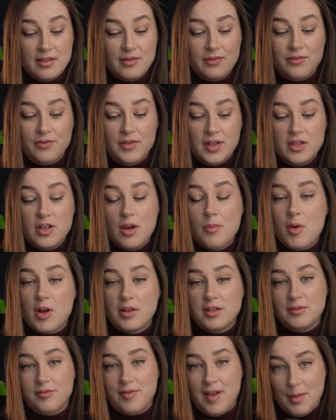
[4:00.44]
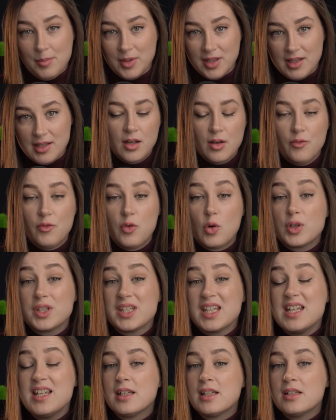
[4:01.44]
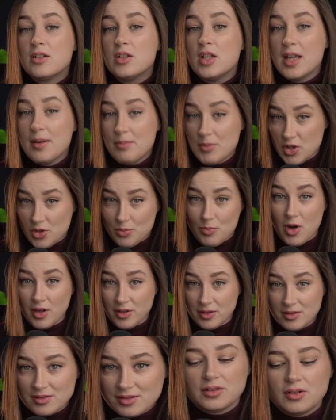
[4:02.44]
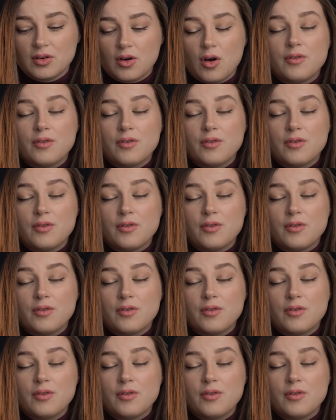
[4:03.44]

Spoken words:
video model families, 14 image models,